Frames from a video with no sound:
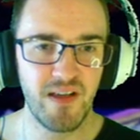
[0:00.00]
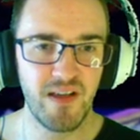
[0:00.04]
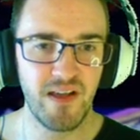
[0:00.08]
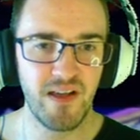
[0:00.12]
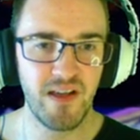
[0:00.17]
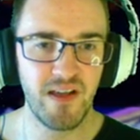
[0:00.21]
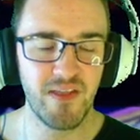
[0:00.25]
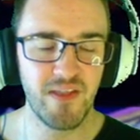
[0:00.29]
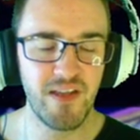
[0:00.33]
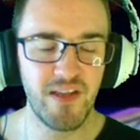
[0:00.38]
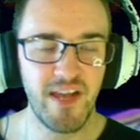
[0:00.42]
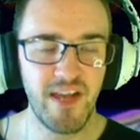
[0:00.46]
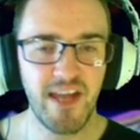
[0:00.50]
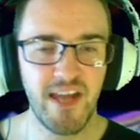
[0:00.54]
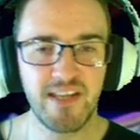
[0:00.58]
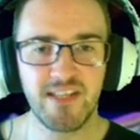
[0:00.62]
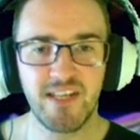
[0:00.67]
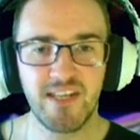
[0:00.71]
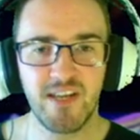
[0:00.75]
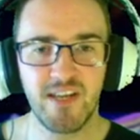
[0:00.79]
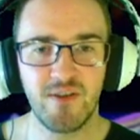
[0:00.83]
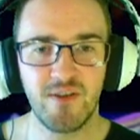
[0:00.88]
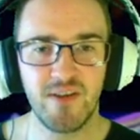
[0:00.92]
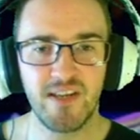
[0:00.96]
the next
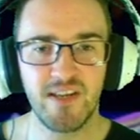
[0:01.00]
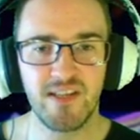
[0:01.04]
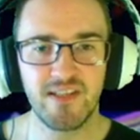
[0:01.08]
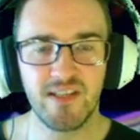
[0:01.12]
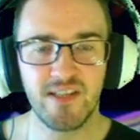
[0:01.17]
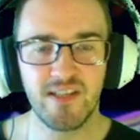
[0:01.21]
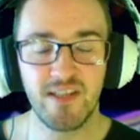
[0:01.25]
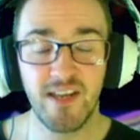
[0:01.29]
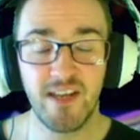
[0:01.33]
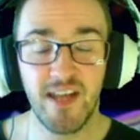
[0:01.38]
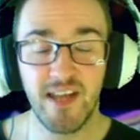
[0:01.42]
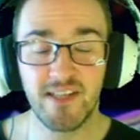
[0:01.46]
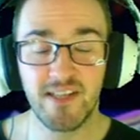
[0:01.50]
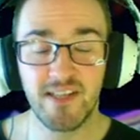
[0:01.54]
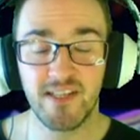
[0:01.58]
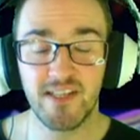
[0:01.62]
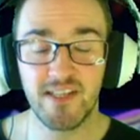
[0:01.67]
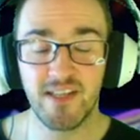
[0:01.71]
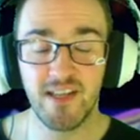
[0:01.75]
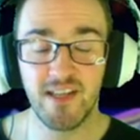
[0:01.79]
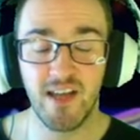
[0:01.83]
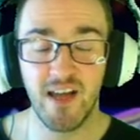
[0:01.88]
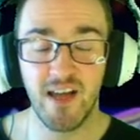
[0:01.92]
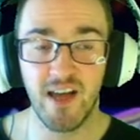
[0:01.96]
series, the
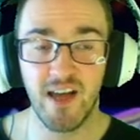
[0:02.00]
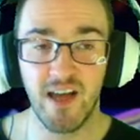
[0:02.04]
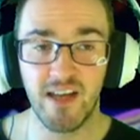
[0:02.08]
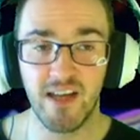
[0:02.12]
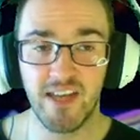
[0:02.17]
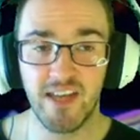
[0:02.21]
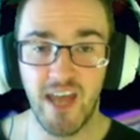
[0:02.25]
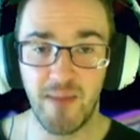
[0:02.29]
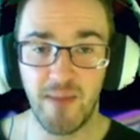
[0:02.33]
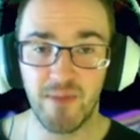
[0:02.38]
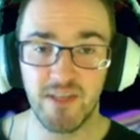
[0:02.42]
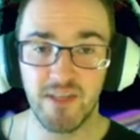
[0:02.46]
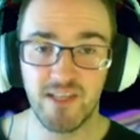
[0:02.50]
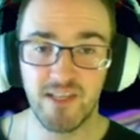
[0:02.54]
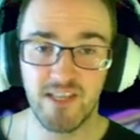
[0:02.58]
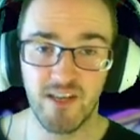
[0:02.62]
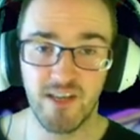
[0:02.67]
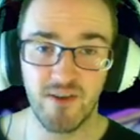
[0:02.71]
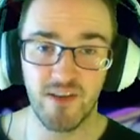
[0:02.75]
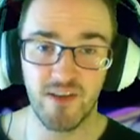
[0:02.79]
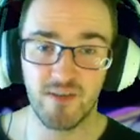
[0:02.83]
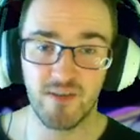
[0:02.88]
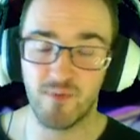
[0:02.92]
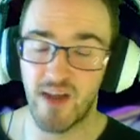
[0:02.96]
next uh, game in the
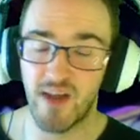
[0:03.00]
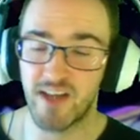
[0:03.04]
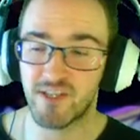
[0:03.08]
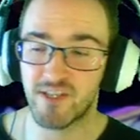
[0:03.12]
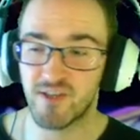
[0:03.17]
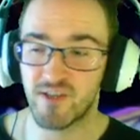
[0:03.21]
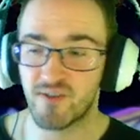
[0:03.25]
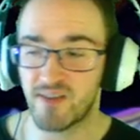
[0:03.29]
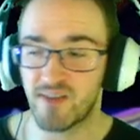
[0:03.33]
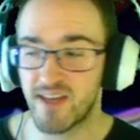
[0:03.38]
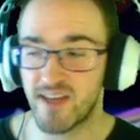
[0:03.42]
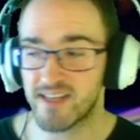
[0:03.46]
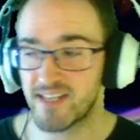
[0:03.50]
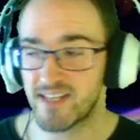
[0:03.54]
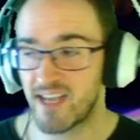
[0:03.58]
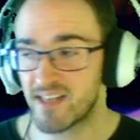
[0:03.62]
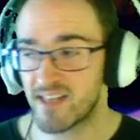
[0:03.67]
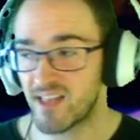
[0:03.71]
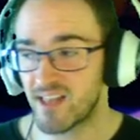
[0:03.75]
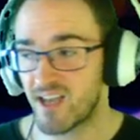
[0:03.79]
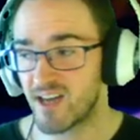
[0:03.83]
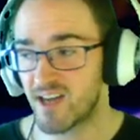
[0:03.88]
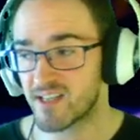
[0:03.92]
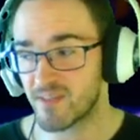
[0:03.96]
series, Ratchet and Clank
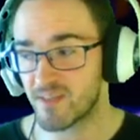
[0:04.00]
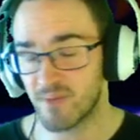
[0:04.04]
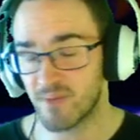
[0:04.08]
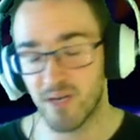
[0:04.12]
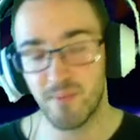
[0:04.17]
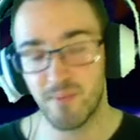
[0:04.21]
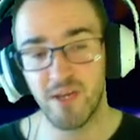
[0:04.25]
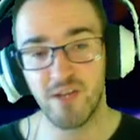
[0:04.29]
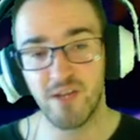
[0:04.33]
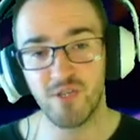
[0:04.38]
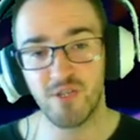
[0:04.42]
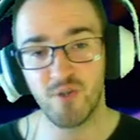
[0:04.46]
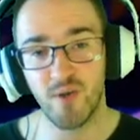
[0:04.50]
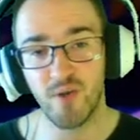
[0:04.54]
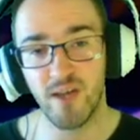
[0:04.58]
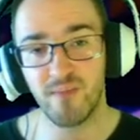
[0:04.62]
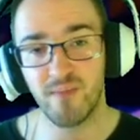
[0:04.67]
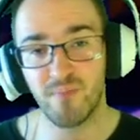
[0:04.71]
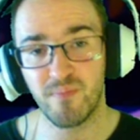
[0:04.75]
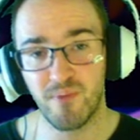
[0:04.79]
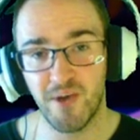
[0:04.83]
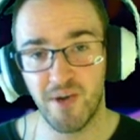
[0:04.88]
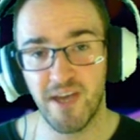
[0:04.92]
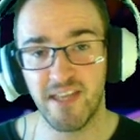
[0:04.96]
Deadlocked. I'm going to be
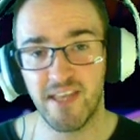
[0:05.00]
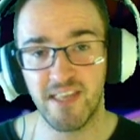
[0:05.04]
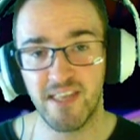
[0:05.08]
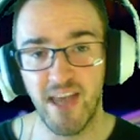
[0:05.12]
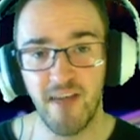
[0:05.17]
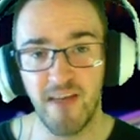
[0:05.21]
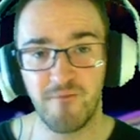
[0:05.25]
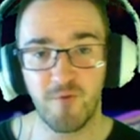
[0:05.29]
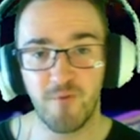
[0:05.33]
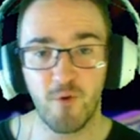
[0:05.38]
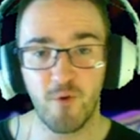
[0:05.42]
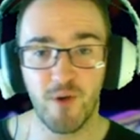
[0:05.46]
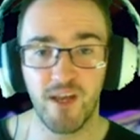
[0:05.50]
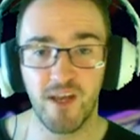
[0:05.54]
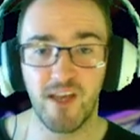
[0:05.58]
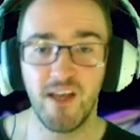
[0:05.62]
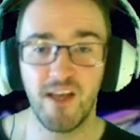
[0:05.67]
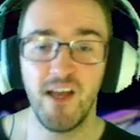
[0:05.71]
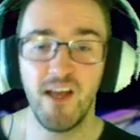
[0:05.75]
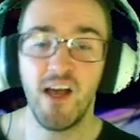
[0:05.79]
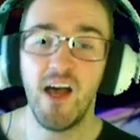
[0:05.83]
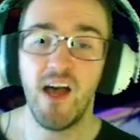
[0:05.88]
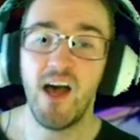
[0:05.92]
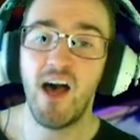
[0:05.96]
enjoying playing that for you.